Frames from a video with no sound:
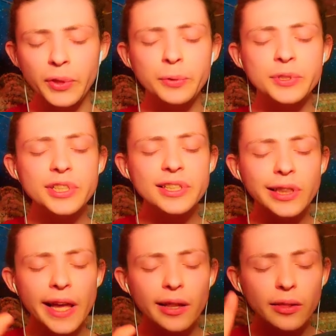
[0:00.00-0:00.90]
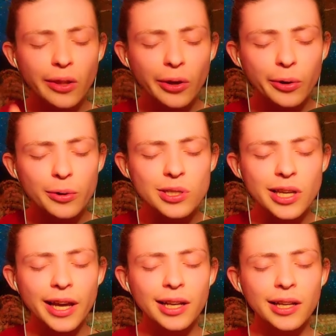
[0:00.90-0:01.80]
you just let those
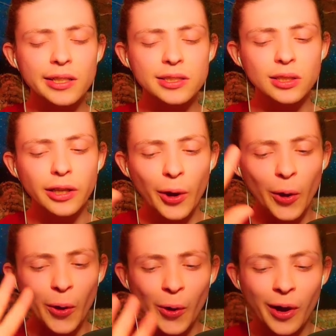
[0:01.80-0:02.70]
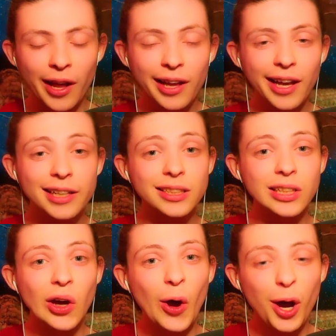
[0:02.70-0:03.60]
those ideas go as
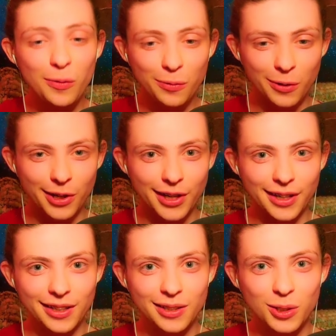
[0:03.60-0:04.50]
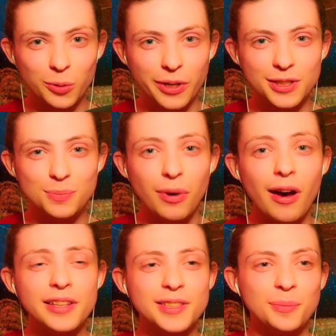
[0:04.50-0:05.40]
an offering to what's
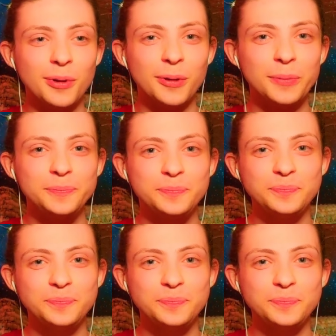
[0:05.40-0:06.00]
possible.